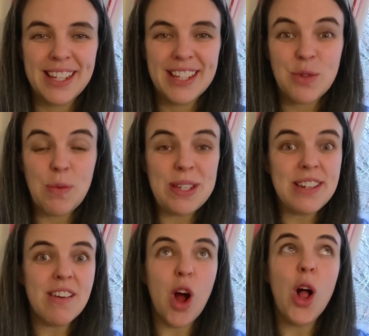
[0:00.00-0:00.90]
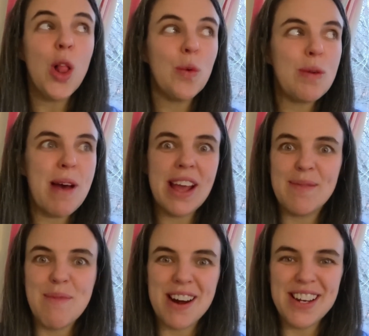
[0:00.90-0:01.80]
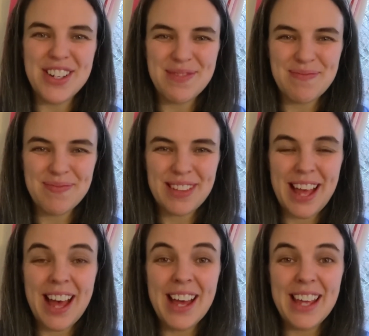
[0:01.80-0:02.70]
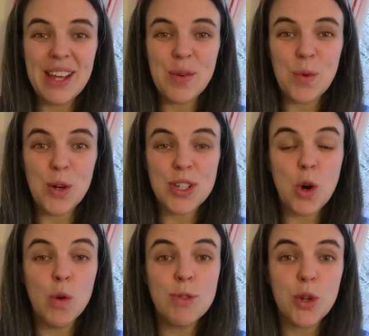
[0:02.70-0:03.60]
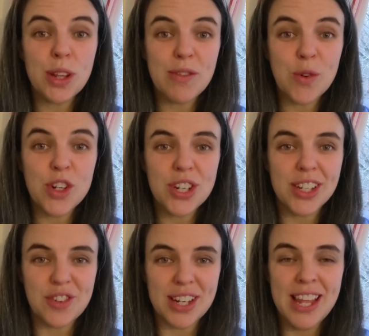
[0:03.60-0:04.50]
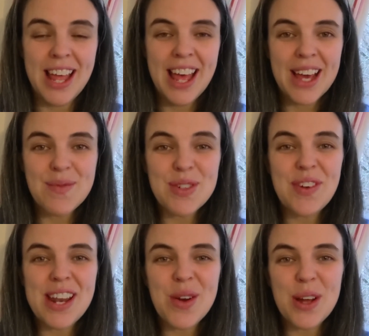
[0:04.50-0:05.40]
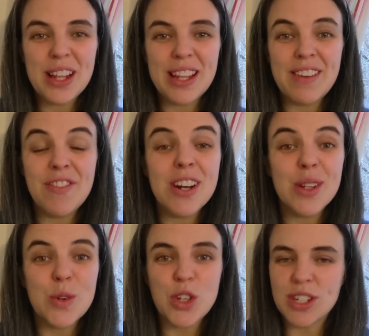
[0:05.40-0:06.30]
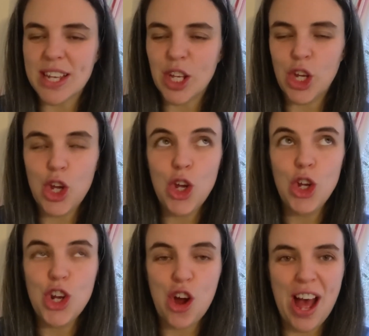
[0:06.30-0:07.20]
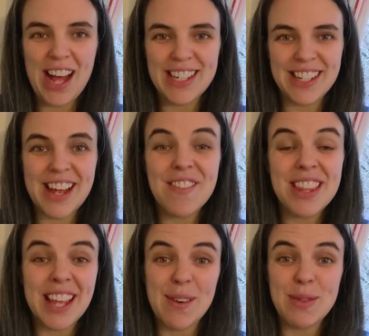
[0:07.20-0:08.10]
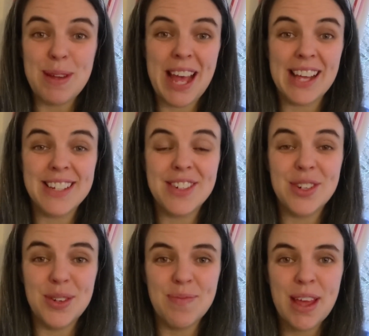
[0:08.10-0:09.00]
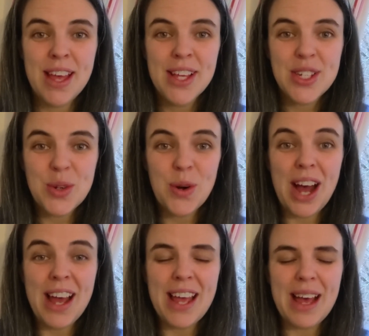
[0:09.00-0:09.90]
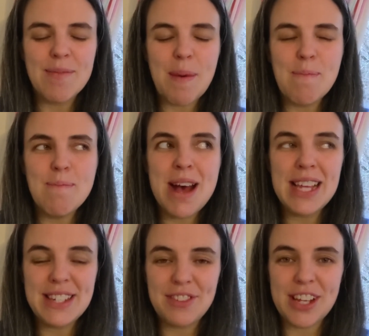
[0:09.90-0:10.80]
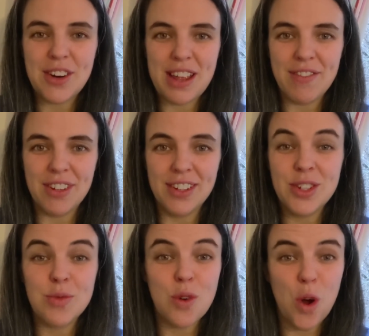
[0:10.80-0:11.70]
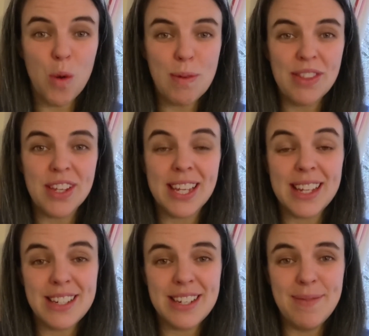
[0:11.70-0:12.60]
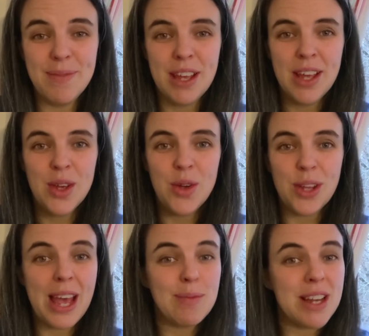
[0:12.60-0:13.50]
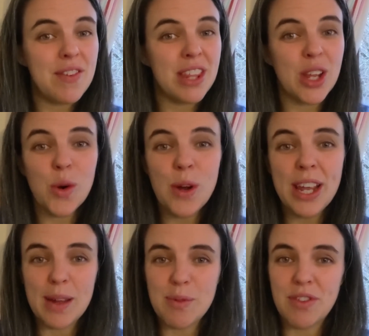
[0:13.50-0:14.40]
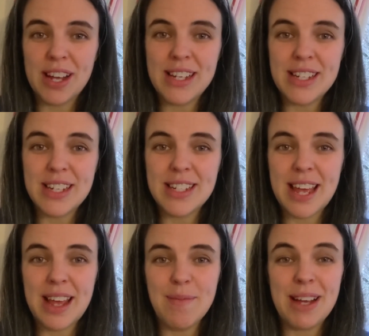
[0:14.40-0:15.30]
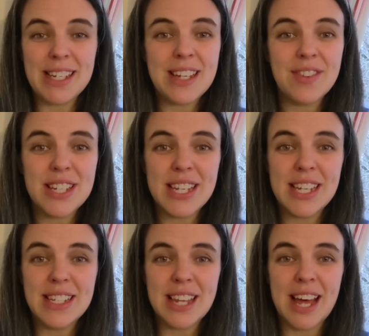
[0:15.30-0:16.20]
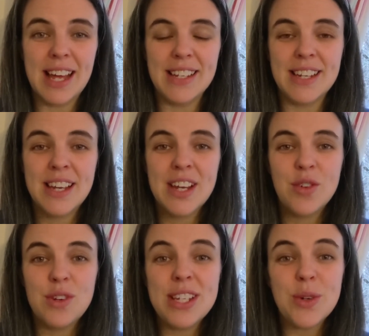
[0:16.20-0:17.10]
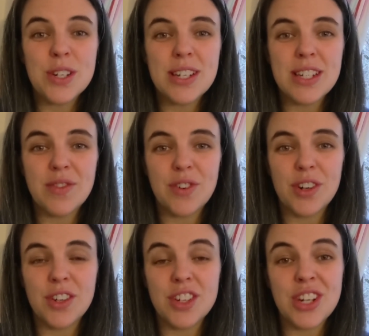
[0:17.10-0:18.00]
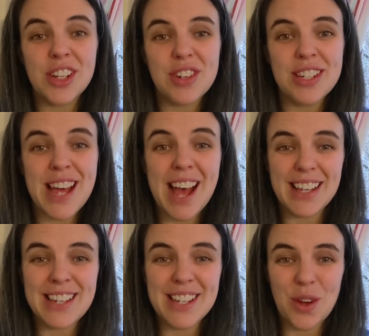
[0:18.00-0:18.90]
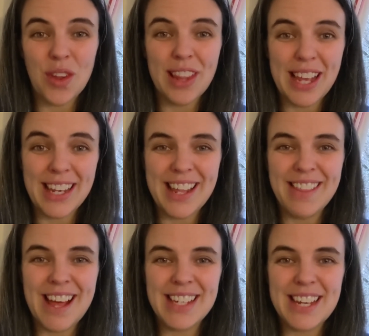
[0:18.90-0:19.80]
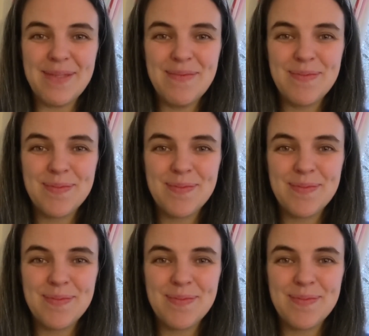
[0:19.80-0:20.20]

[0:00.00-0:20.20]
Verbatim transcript: So if we start all the way back in March, I was homeschooling four children and was very quickly furloughed because I could not handle everything I was being asked to do. So I am massively grateful to Rob and the kids team who kept everything going and provided um, activities and resources for the children to access online in that time.